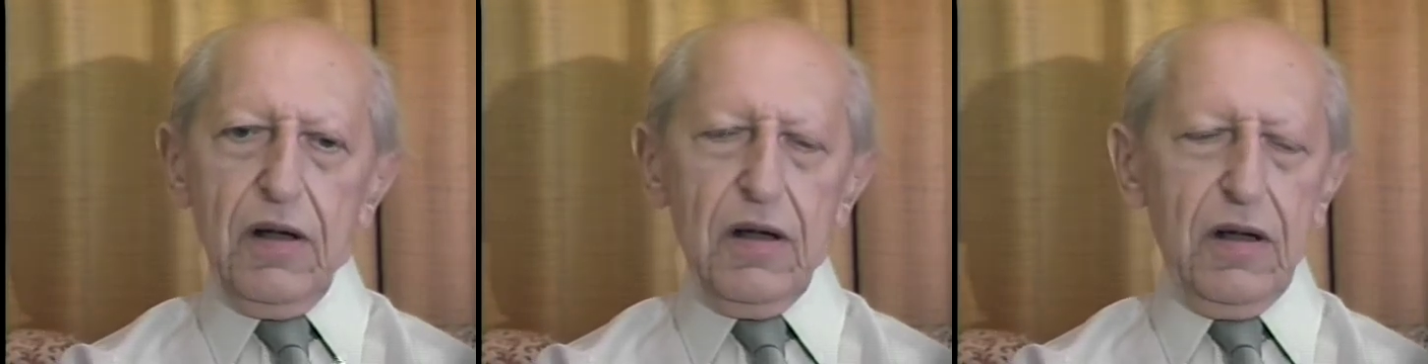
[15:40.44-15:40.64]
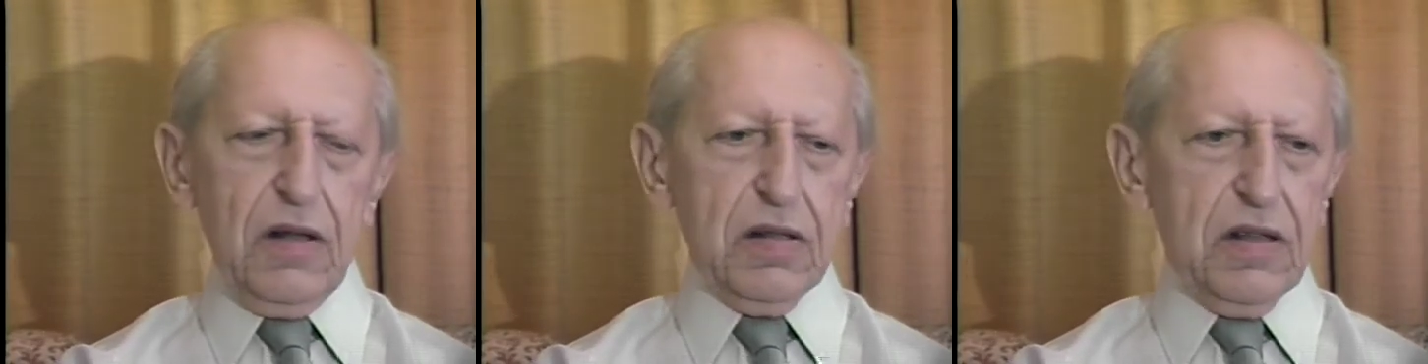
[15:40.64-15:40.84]

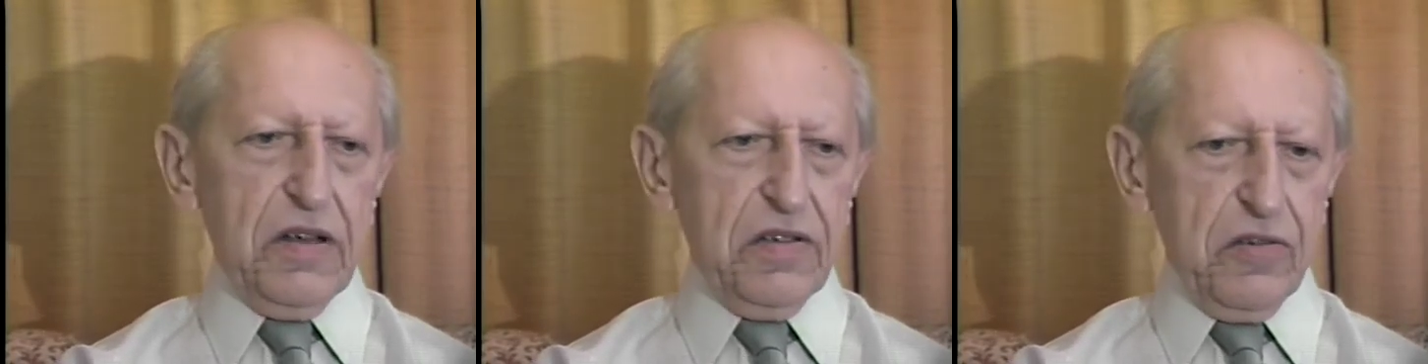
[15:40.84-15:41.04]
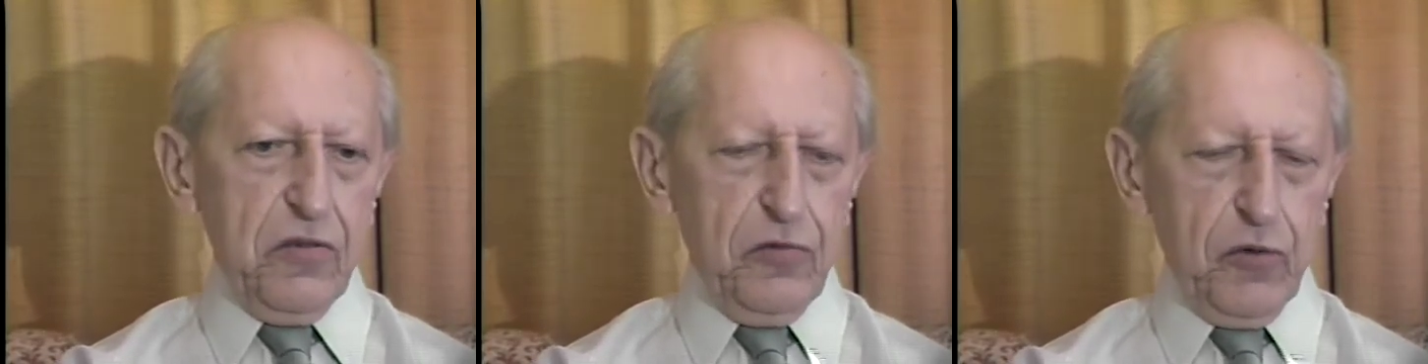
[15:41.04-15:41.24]
And
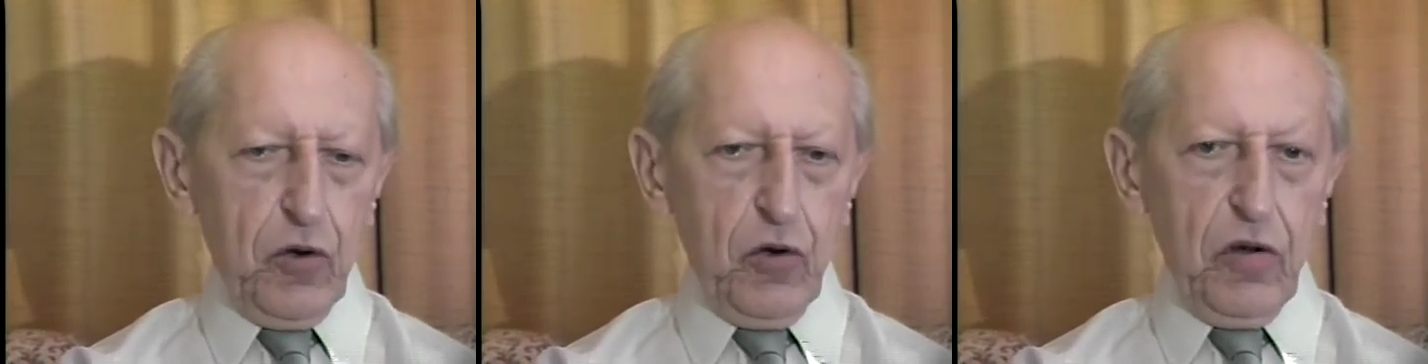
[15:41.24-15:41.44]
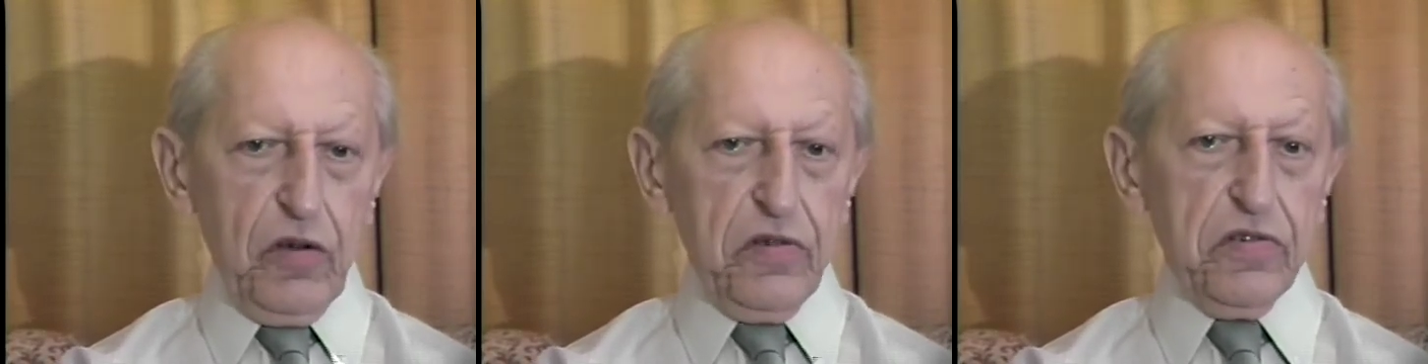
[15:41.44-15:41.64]
this, of
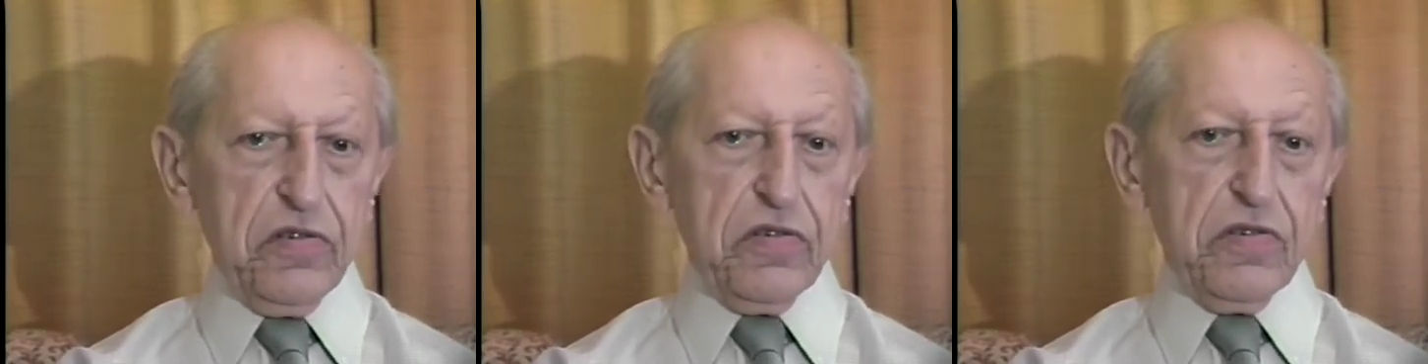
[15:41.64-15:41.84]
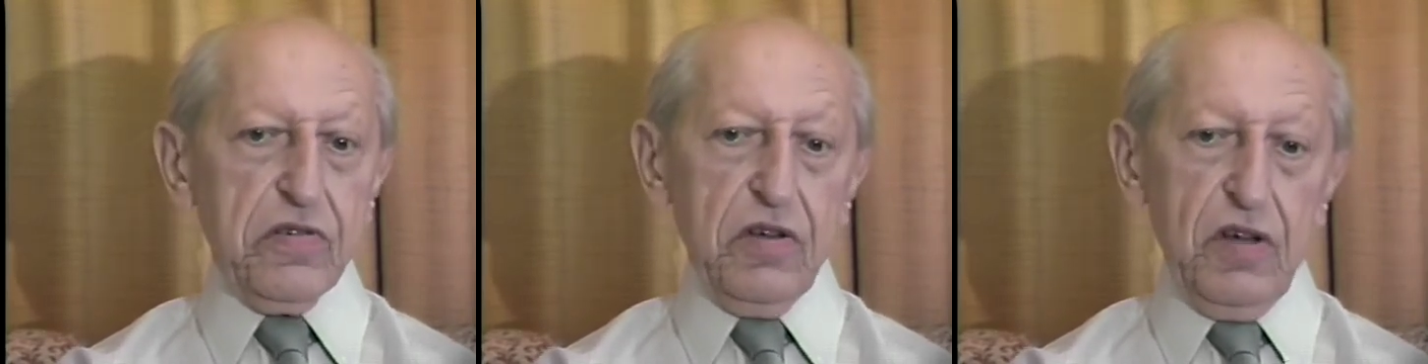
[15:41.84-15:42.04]
course,
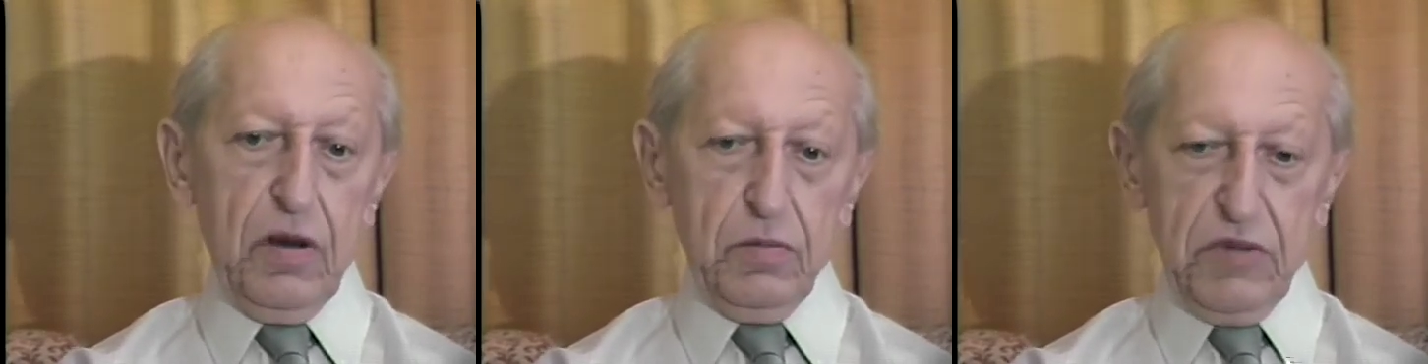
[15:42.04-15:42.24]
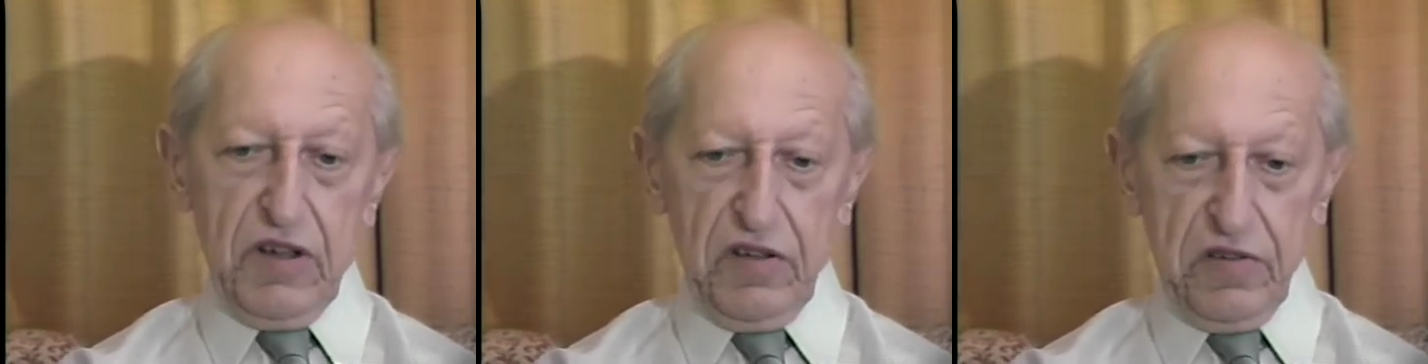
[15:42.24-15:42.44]

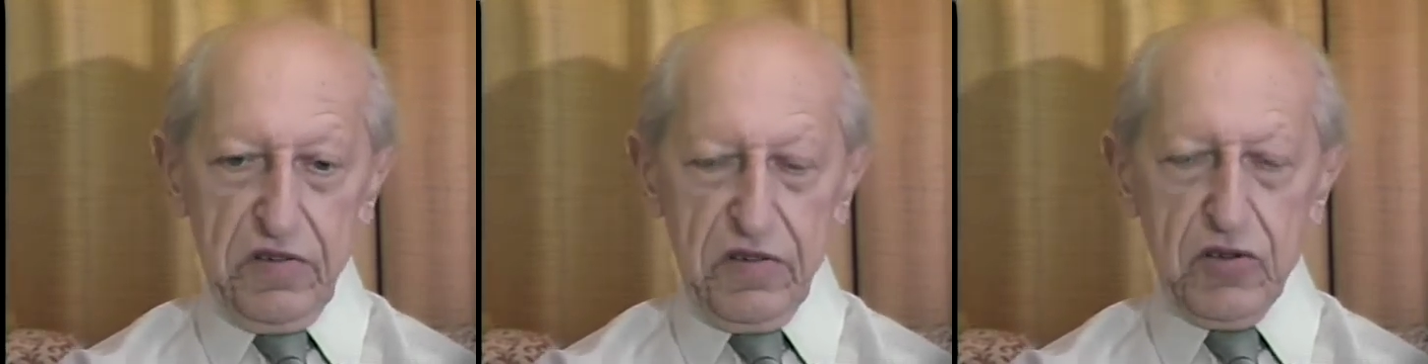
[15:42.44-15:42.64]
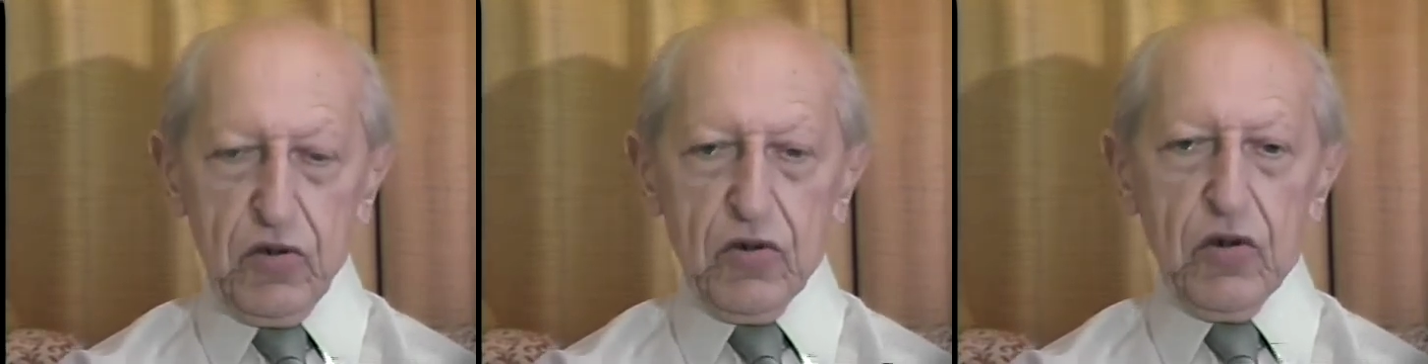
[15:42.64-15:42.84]
helped us
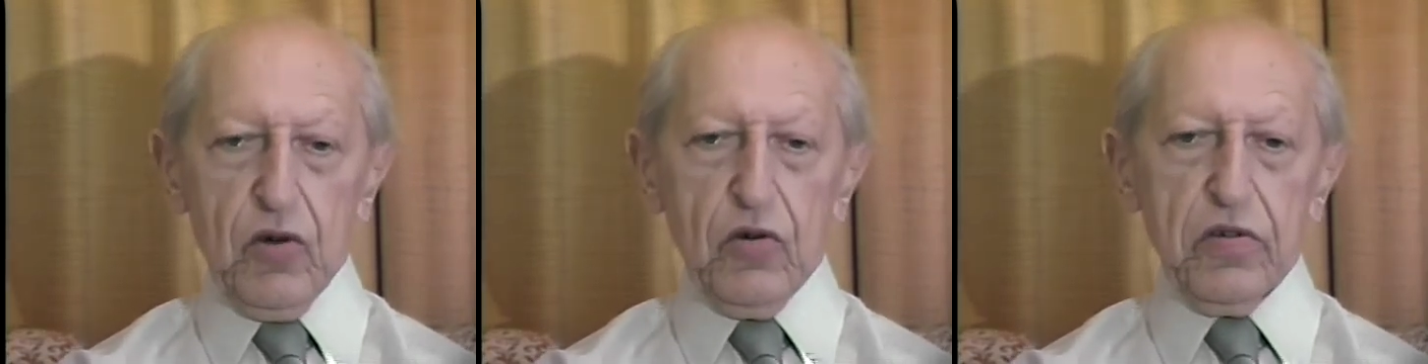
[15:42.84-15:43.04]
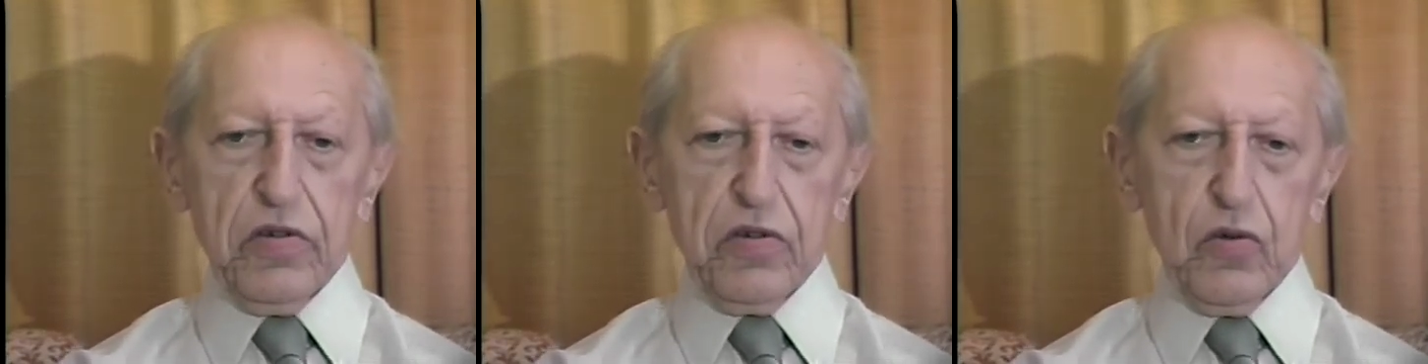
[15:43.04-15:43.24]
to
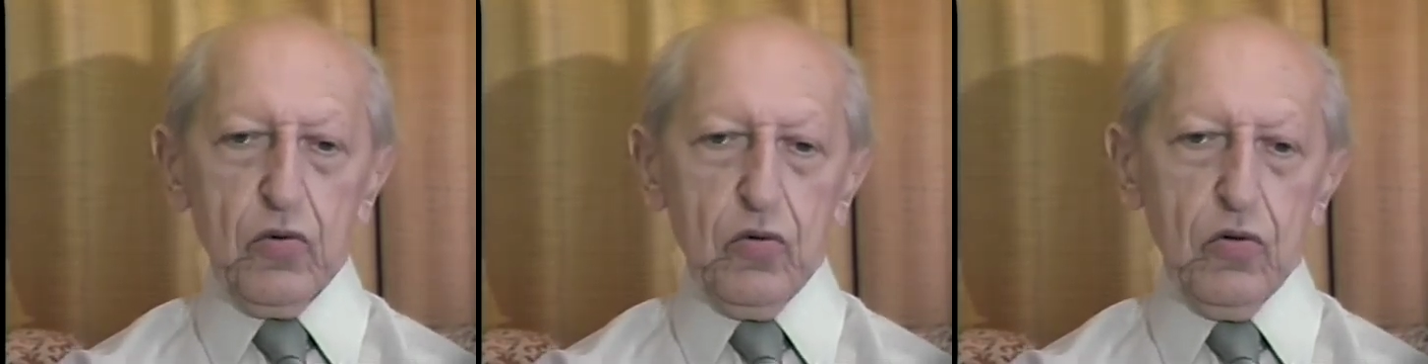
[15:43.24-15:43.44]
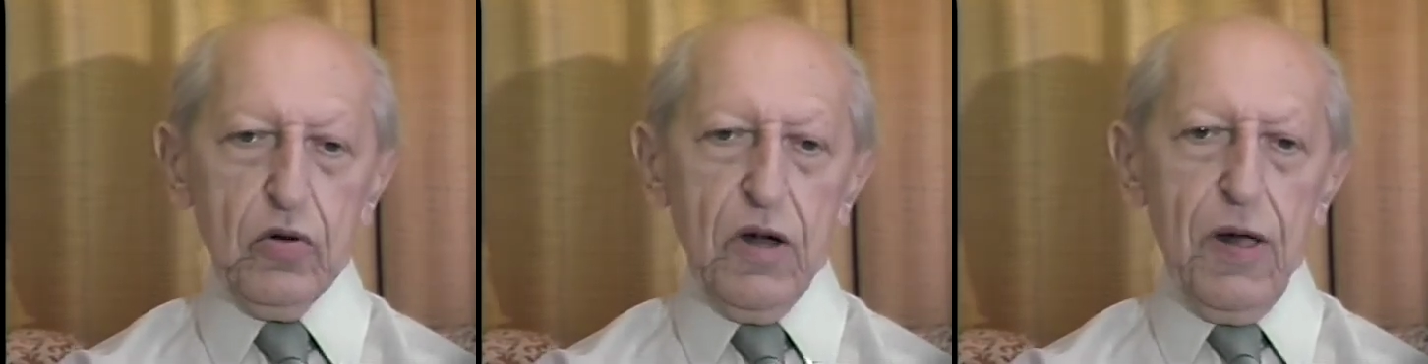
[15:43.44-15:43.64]
go
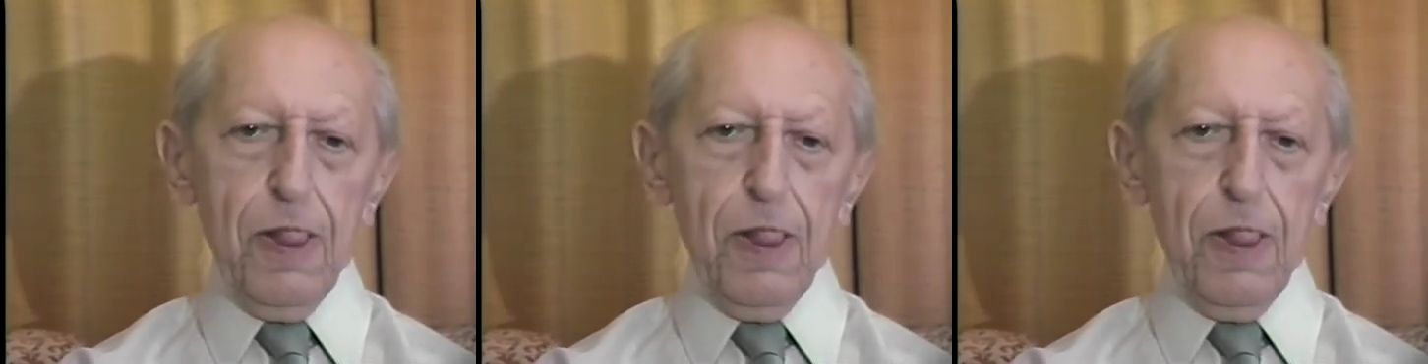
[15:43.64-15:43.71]
through.